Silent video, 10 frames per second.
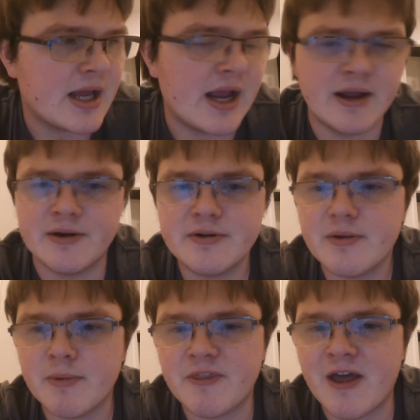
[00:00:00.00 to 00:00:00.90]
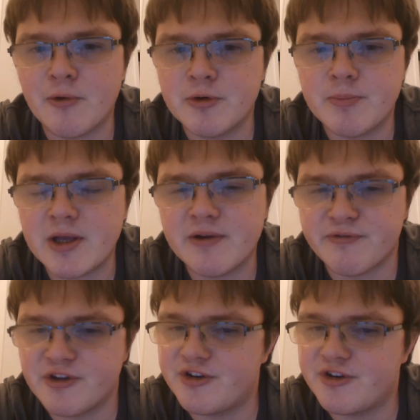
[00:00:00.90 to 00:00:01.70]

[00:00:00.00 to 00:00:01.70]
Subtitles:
And but that would be if the